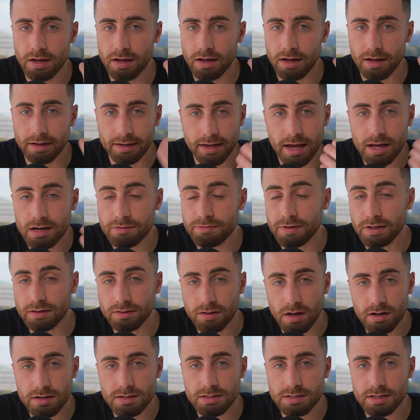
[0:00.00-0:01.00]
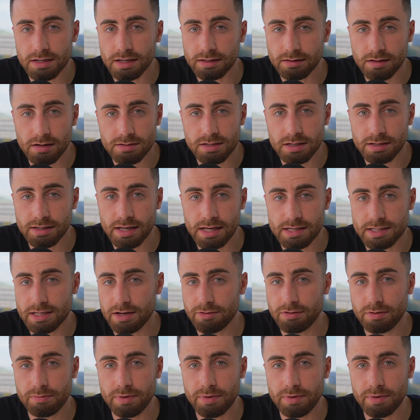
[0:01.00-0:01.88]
Again, if it does, it doesn't necessarily